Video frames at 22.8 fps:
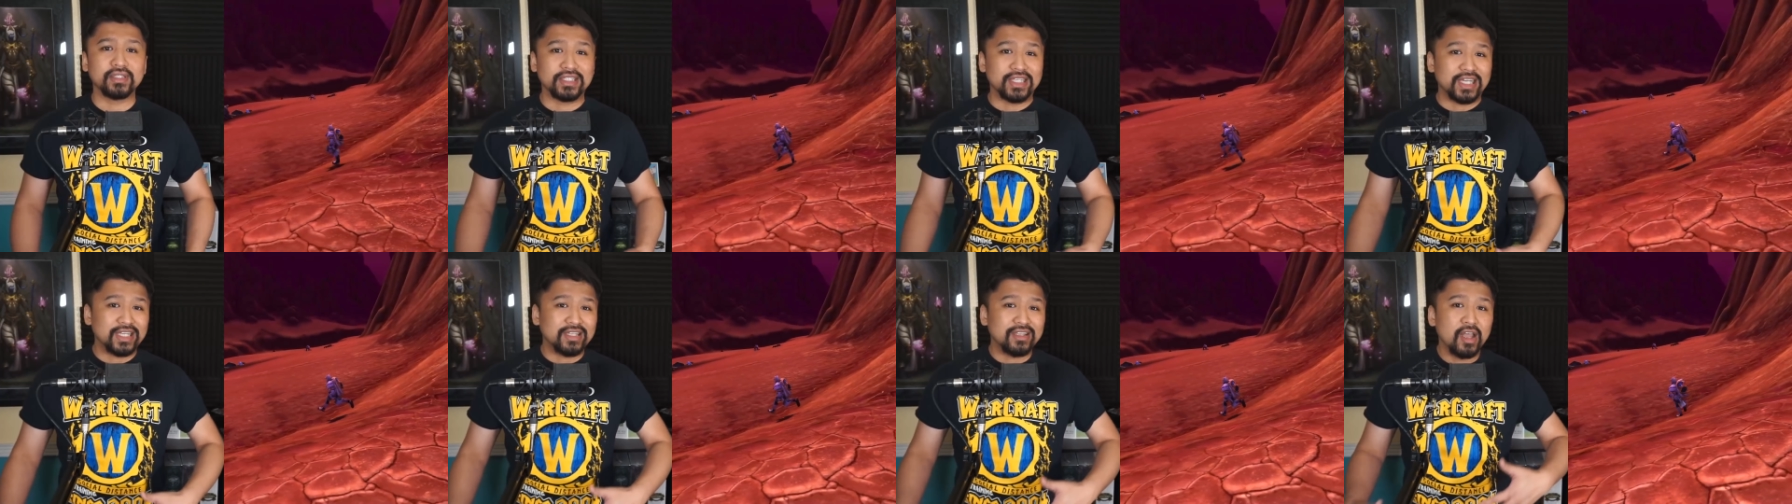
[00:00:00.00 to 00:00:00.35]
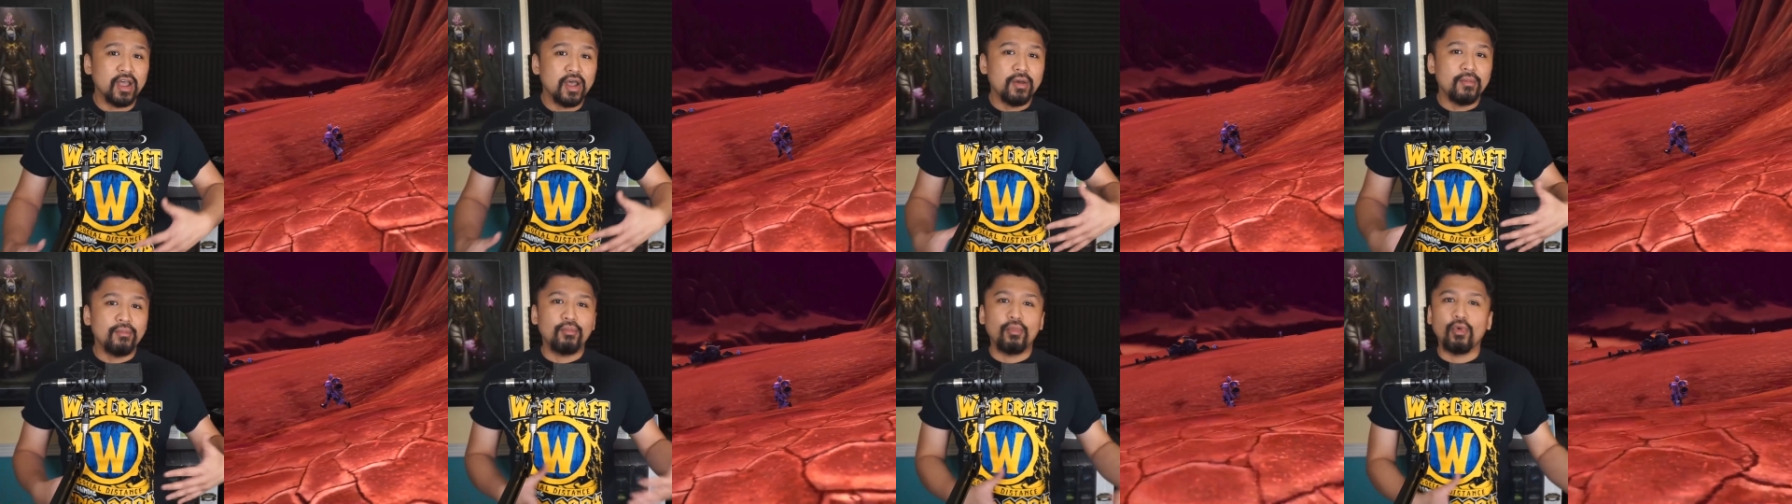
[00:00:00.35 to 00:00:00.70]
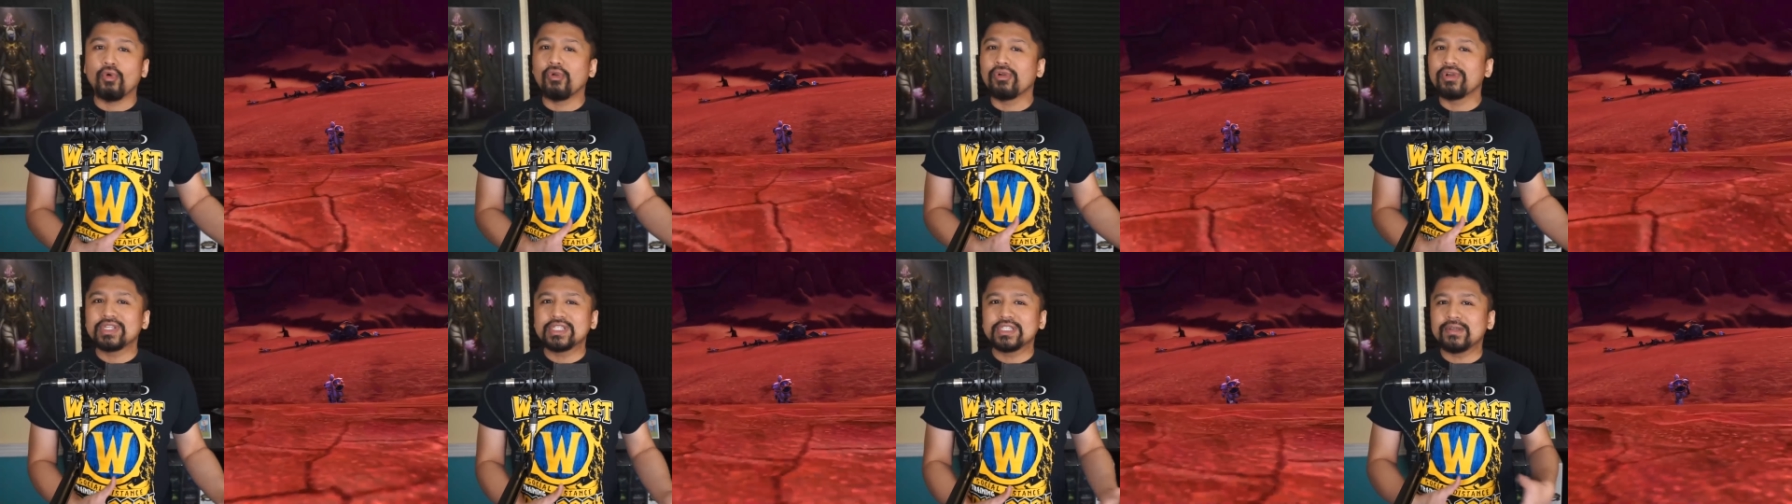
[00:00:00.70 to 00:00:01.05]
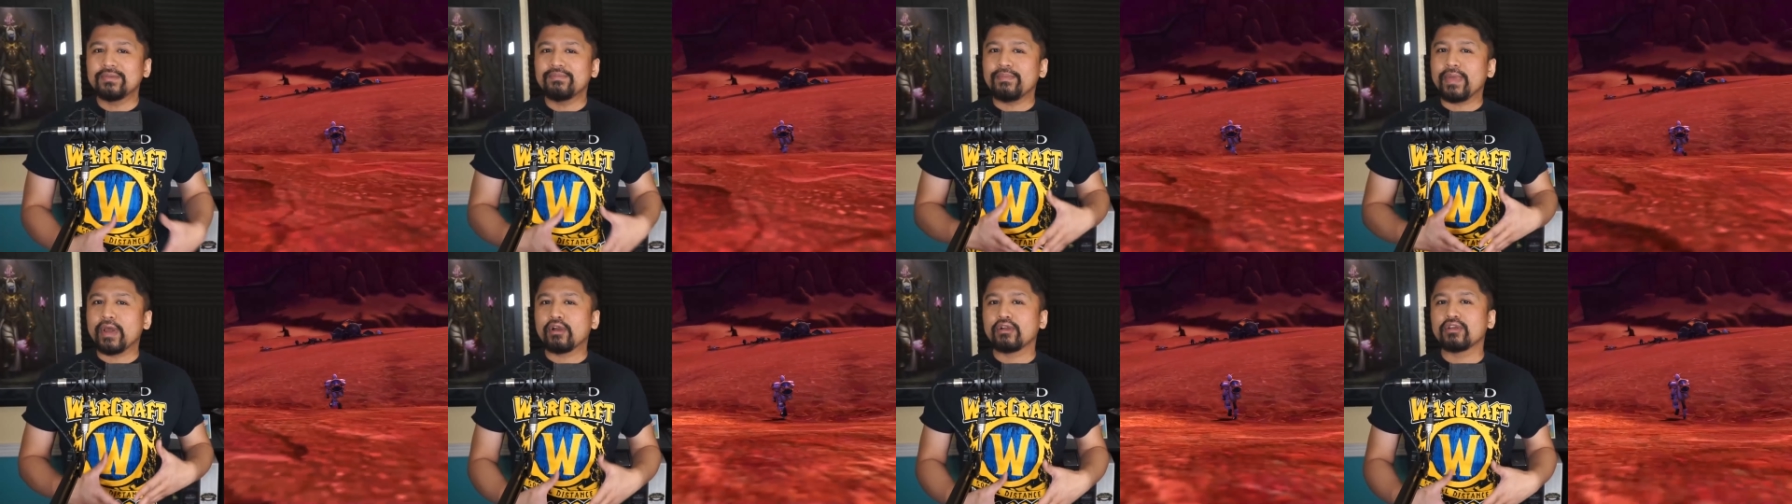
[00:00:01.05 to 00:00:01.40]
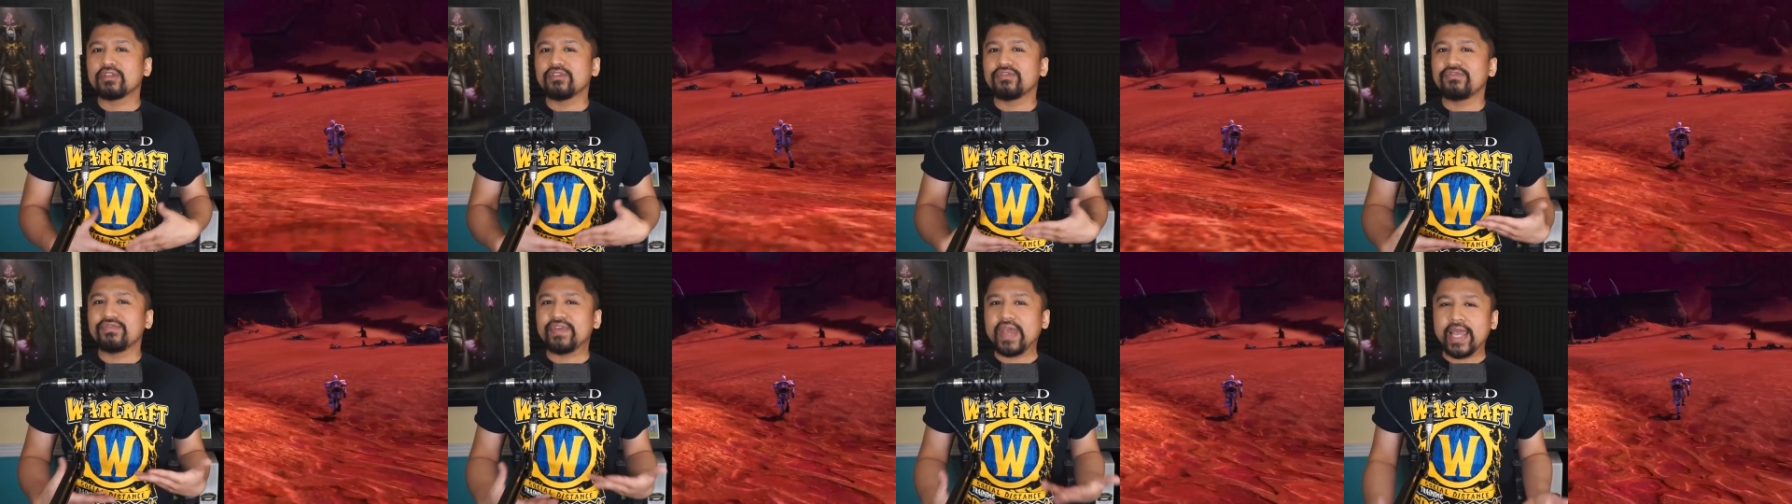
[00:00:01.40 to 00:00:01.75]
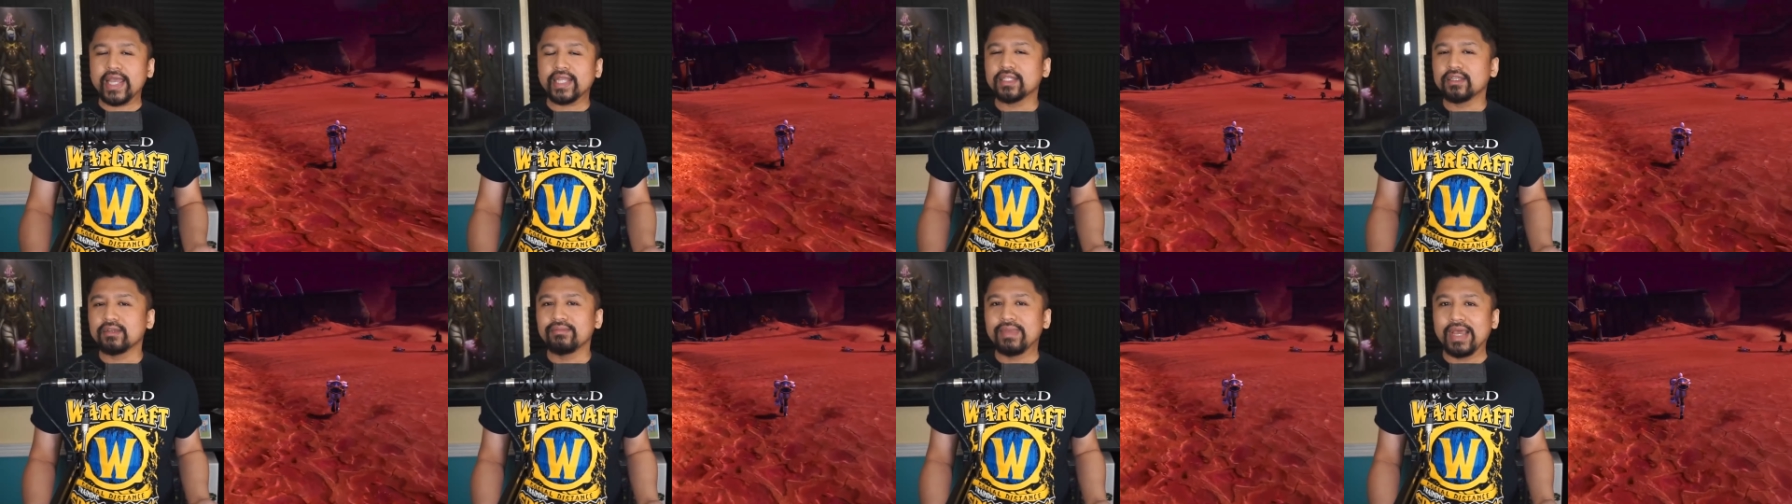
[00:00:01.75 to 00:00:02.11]
done more to better the
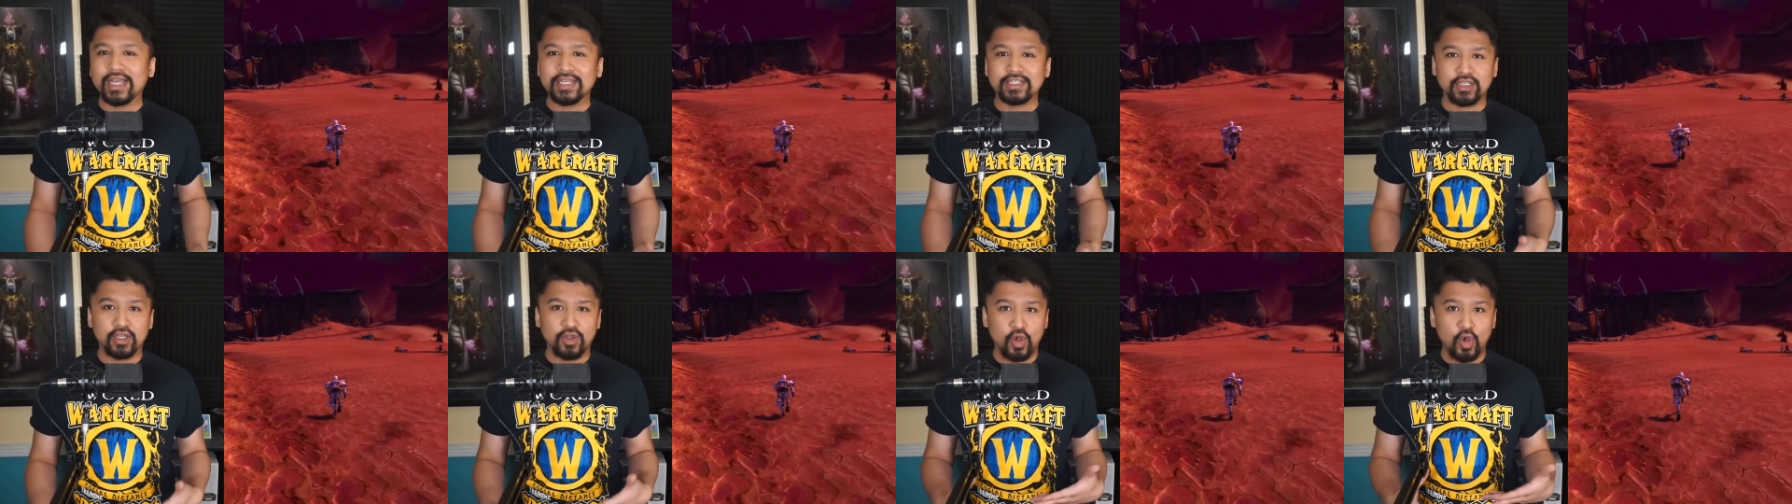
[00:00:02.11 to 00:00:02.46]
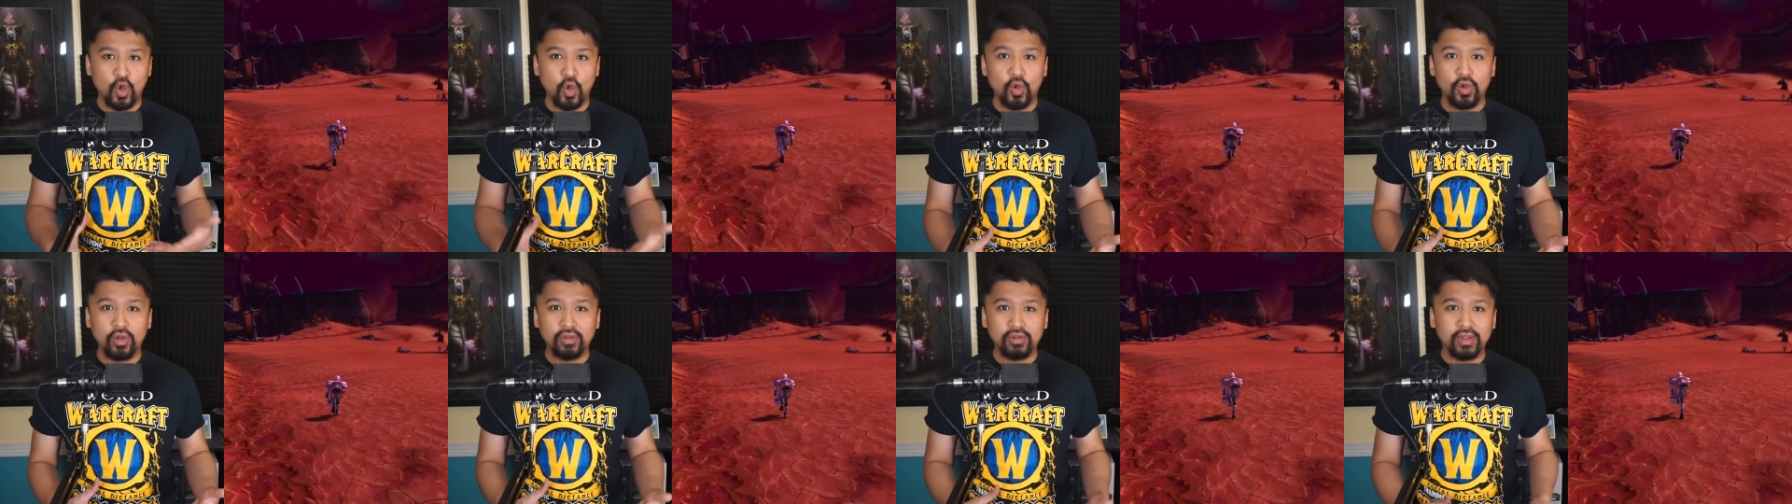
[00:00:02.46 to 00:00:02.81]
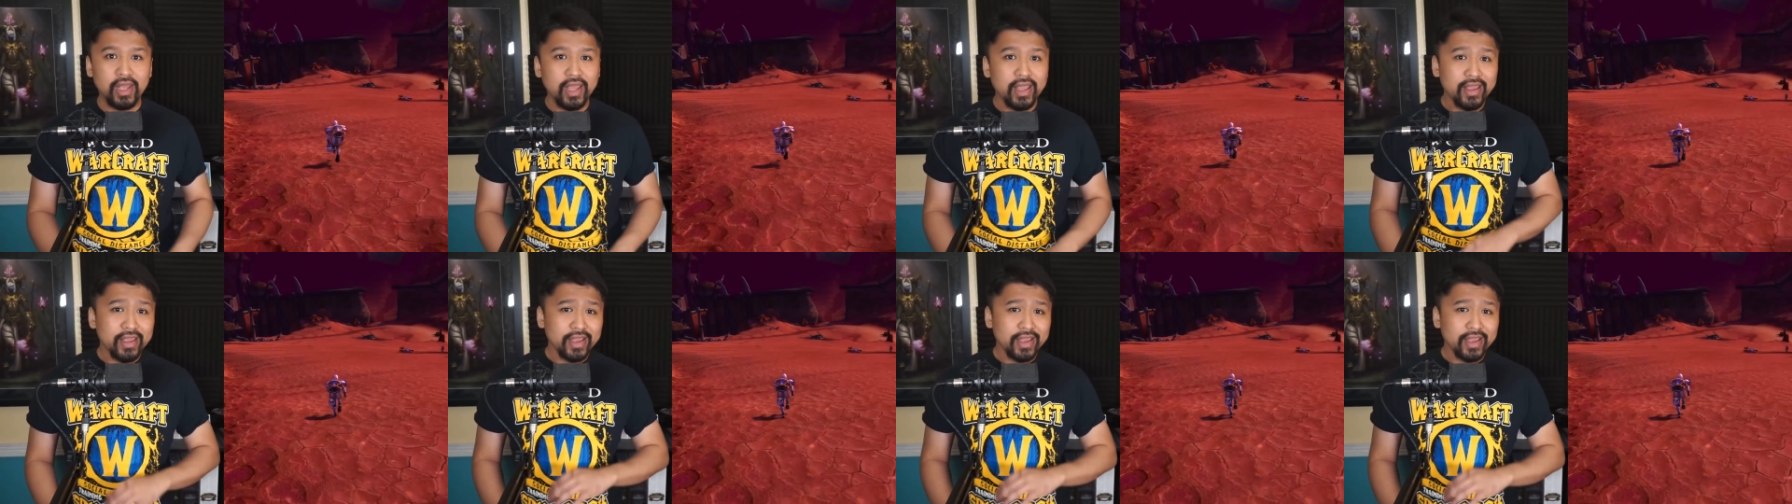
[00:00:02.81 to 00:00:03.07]
fandom as a whole,